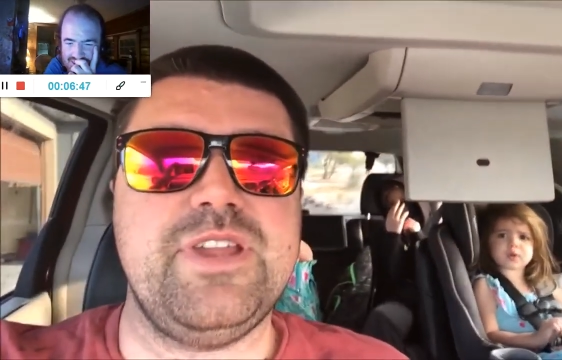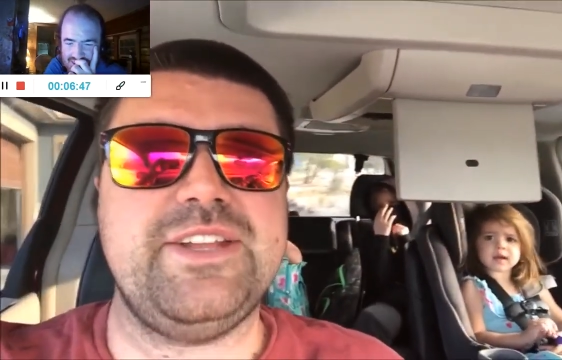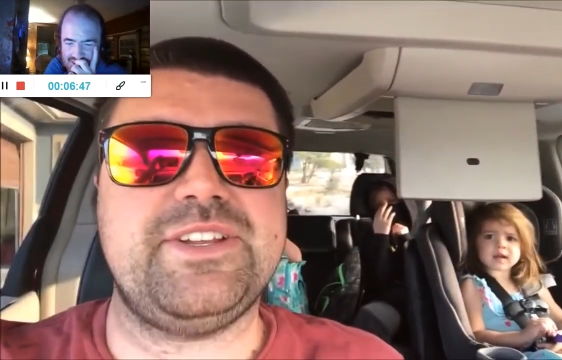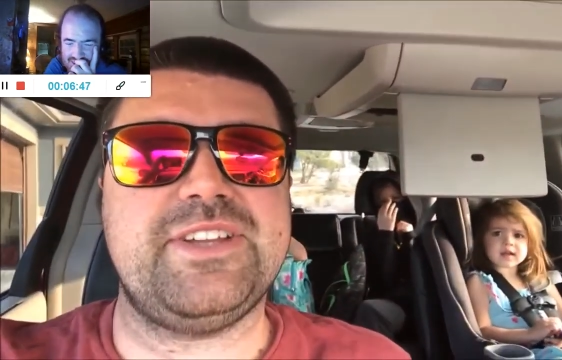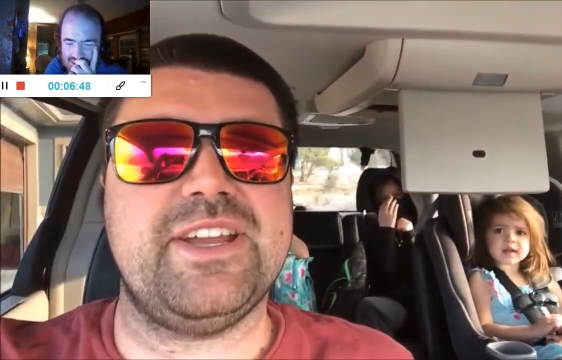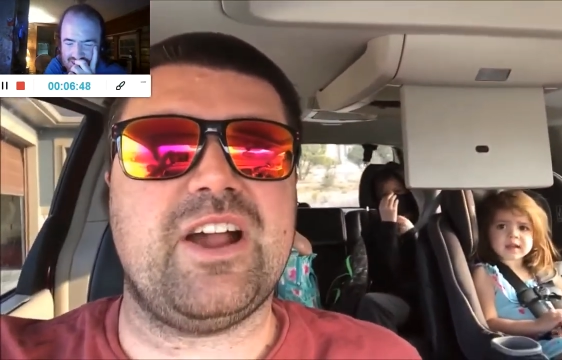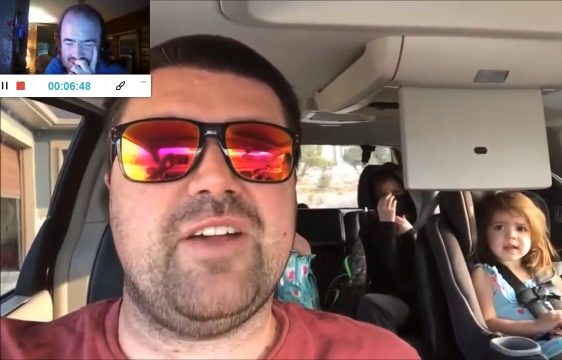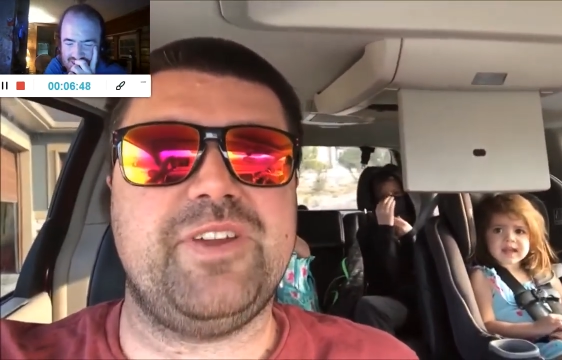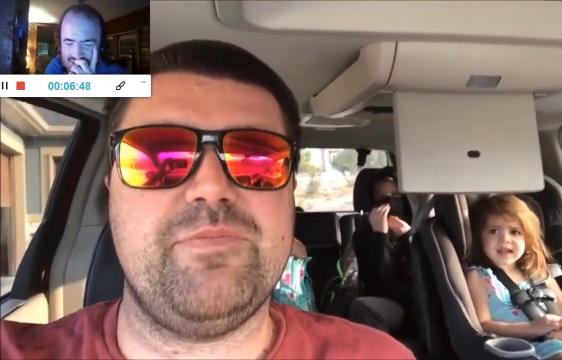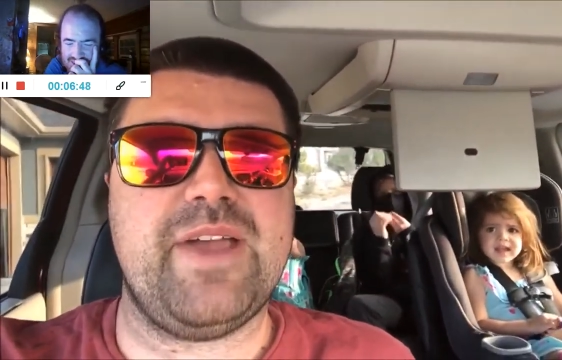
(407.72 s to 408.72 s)
Speaker 1: need to take
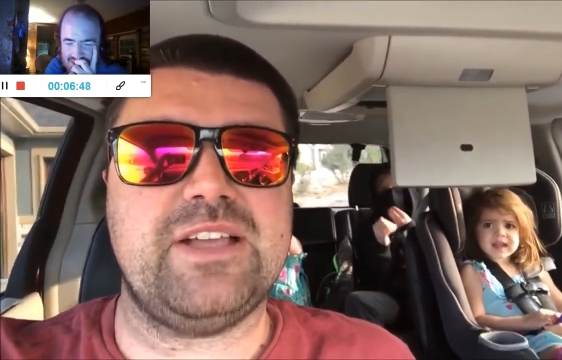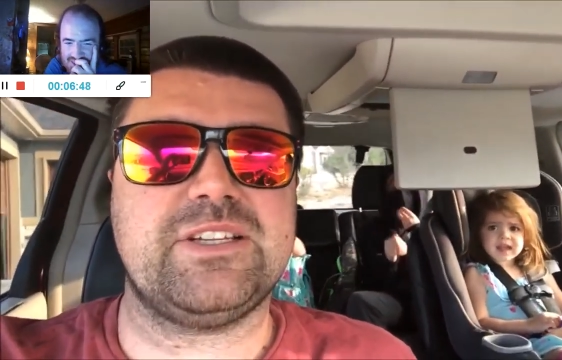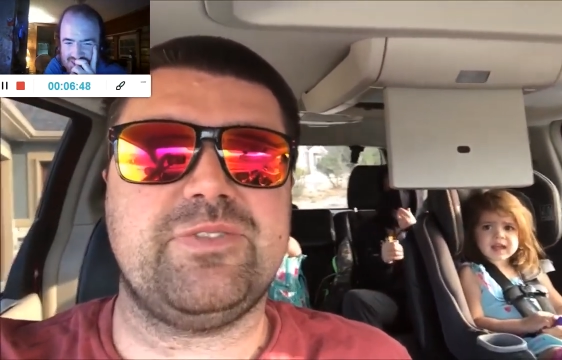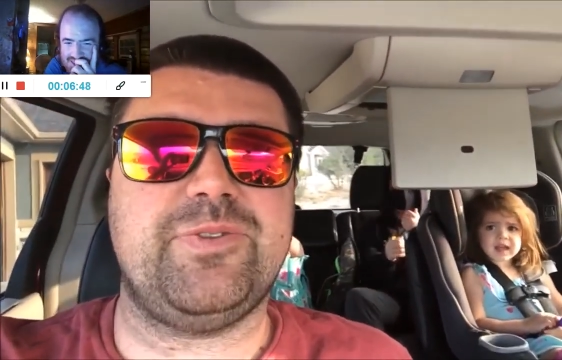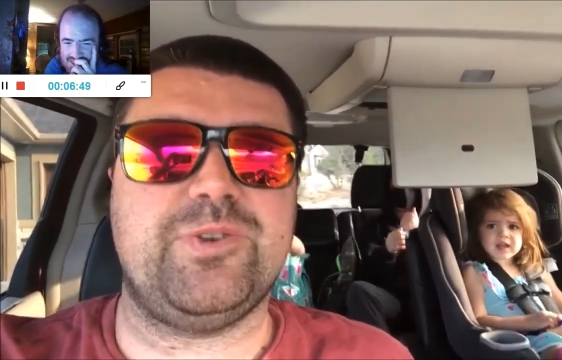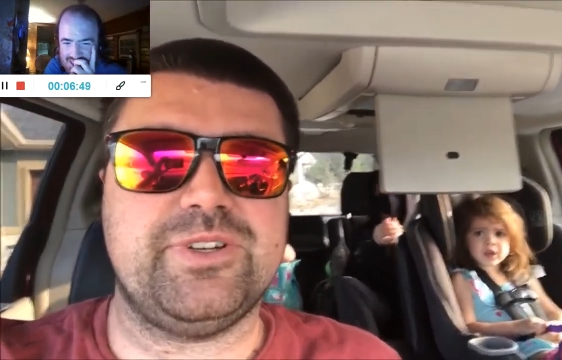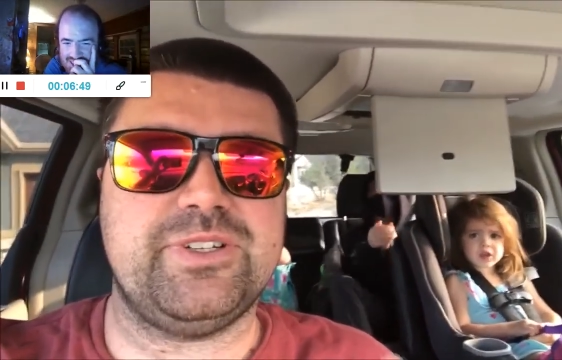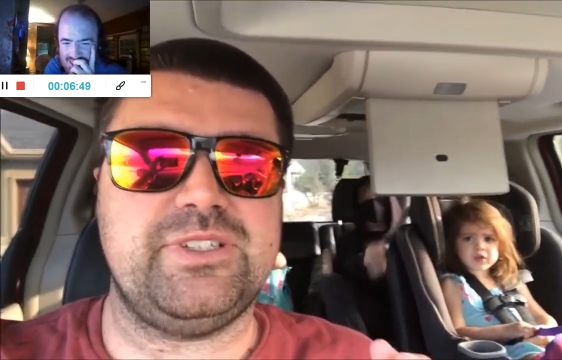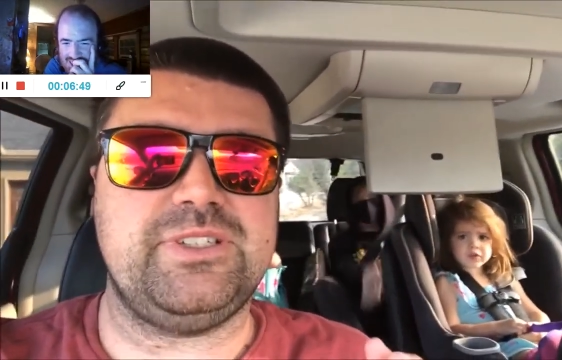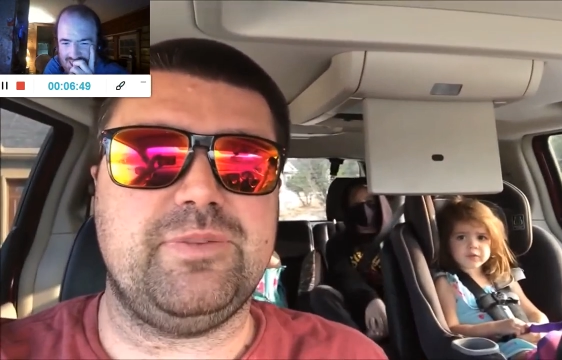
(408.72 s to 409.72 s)
off your mask for
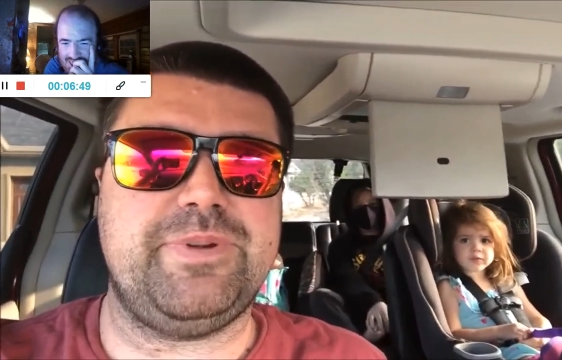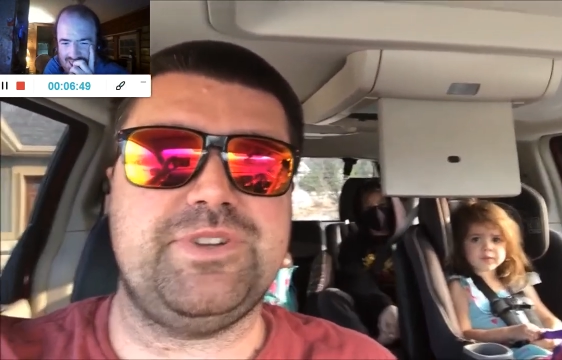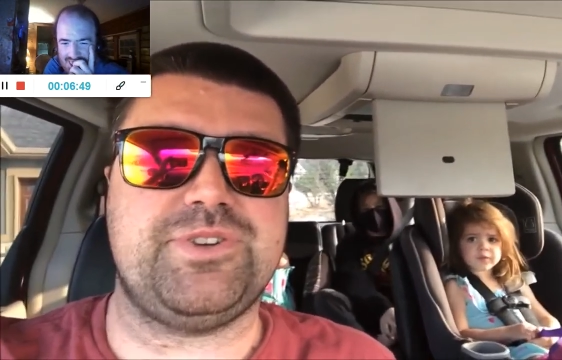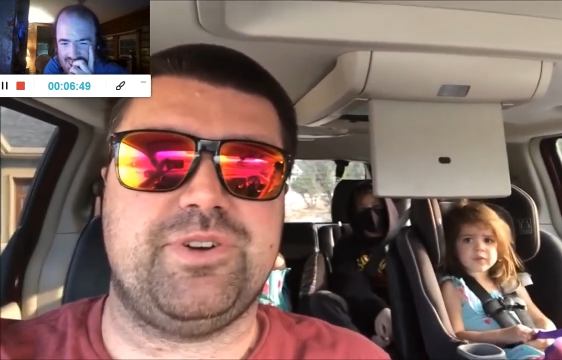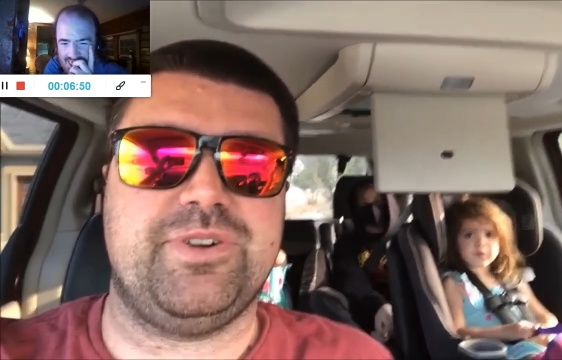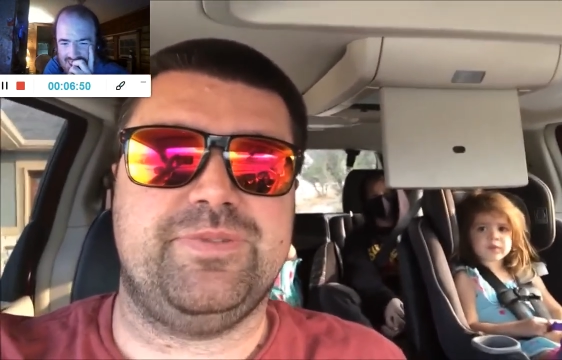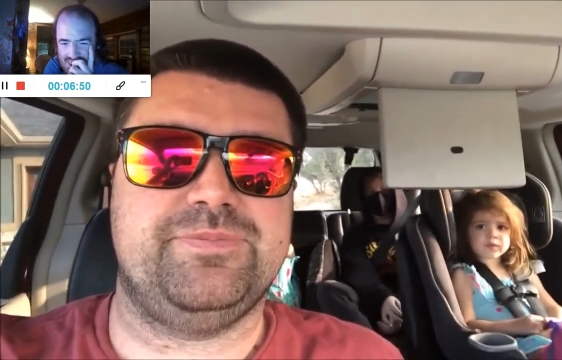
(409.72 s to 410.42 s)
your picture.